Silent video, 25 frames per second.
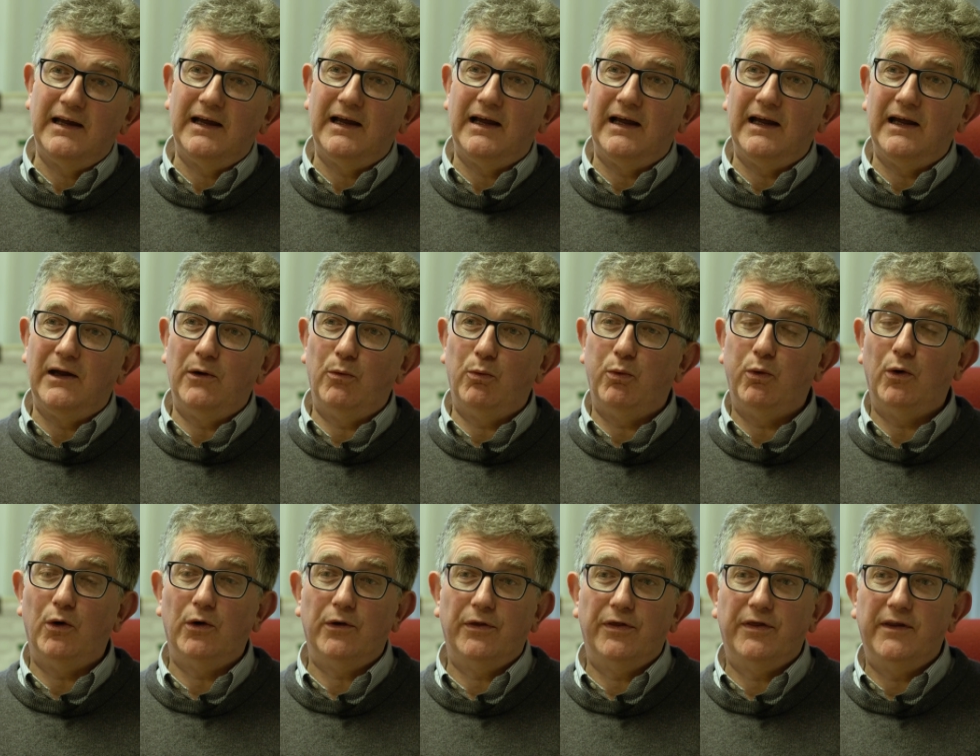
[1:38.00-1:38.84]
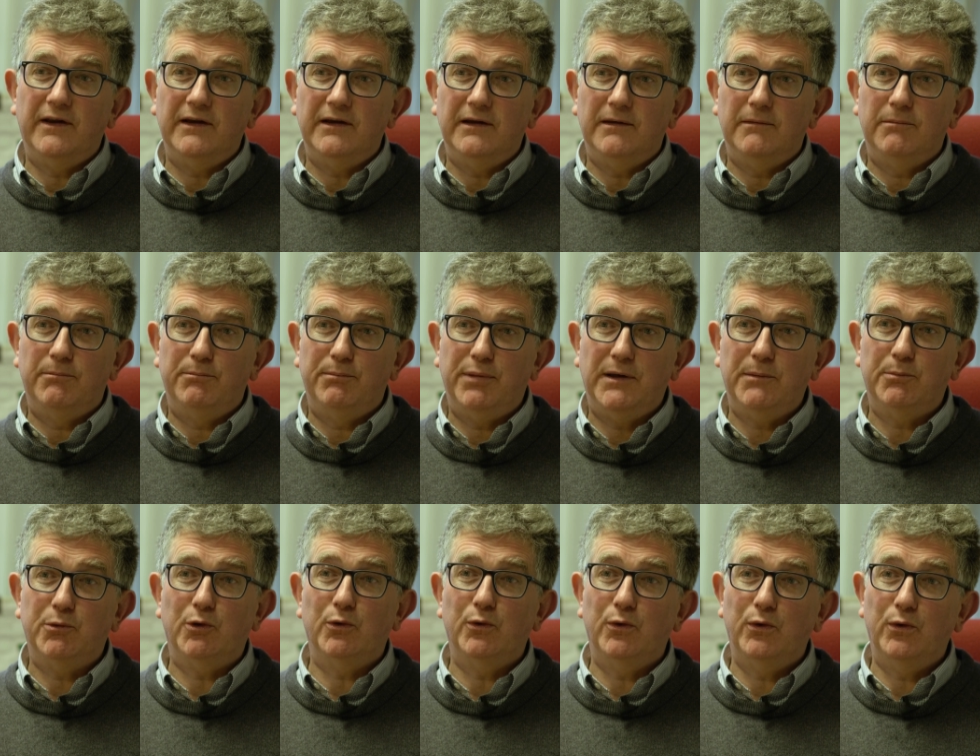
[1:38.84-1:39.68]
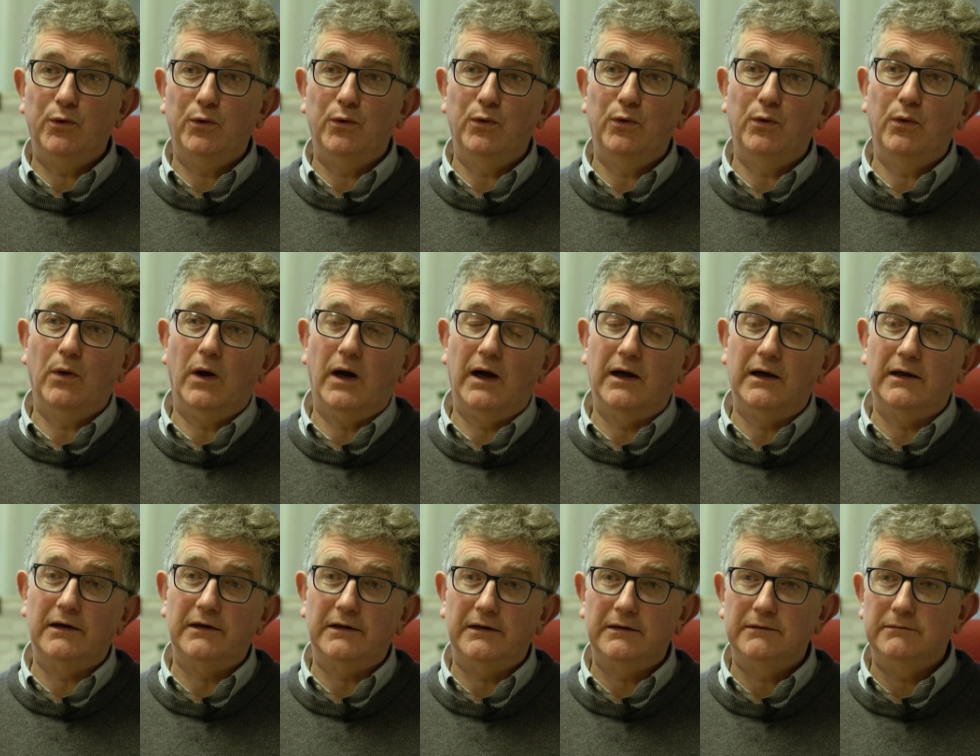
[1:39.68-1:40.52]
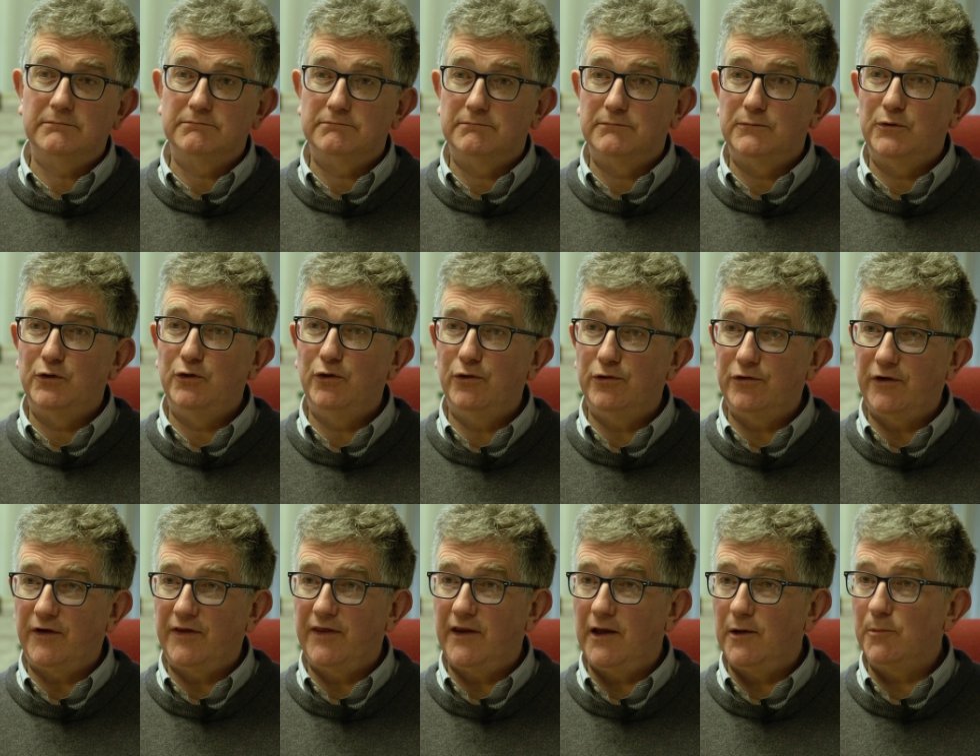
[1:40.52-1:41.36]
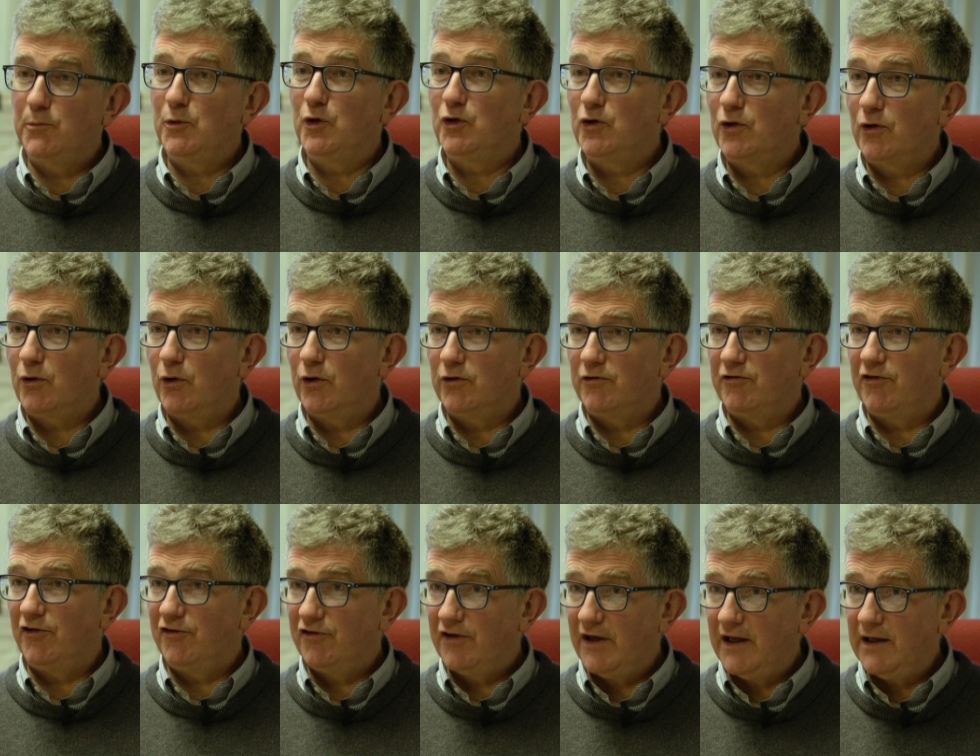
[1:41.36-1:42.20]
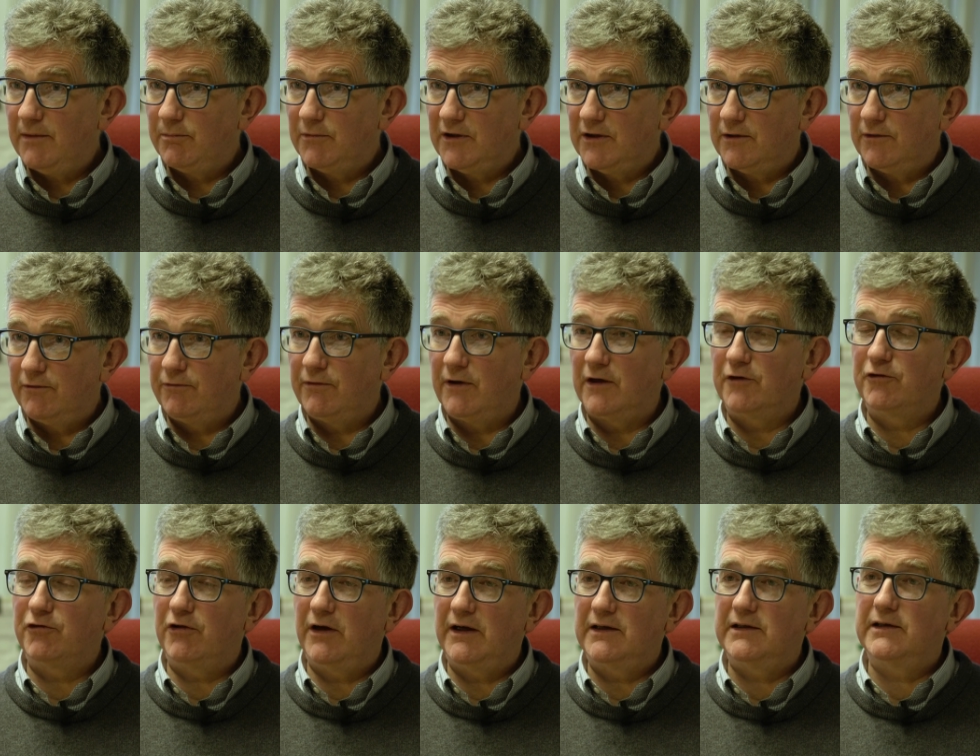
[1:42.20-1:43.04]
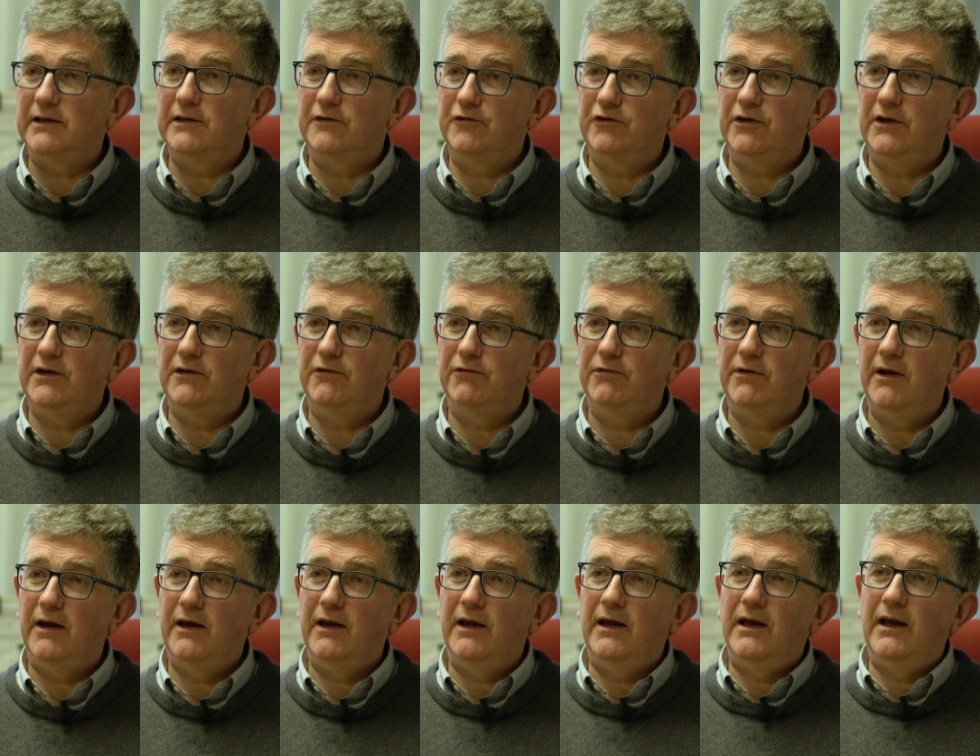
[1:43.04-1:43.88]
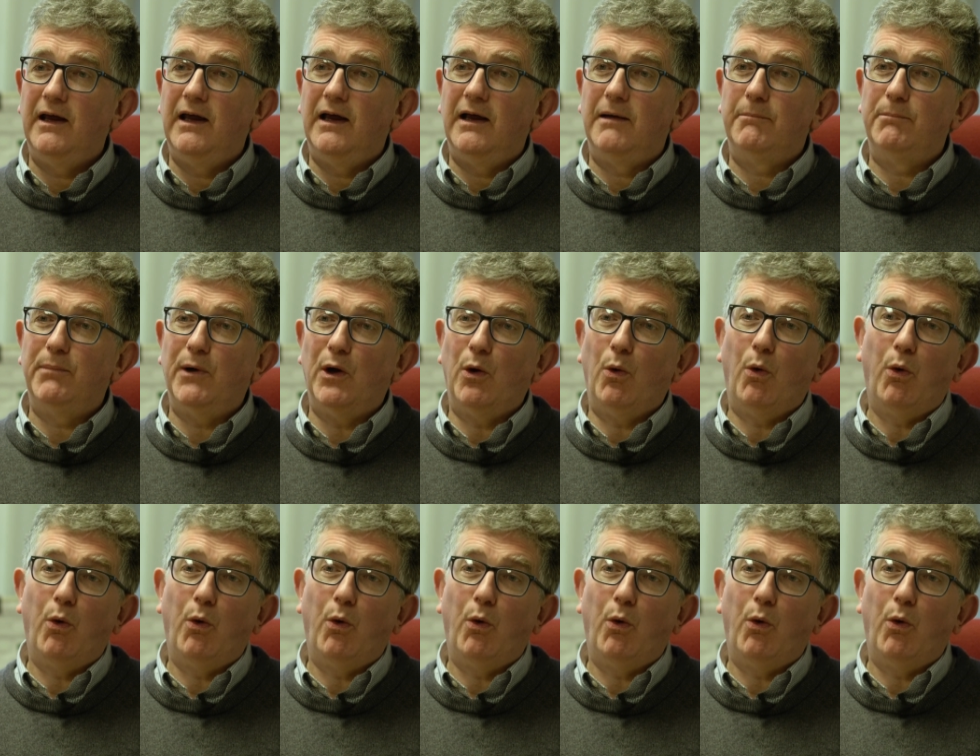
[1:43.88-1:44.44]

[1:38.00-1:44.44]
uh, what the people who are using the immunocontraceptive are trying to achieve, but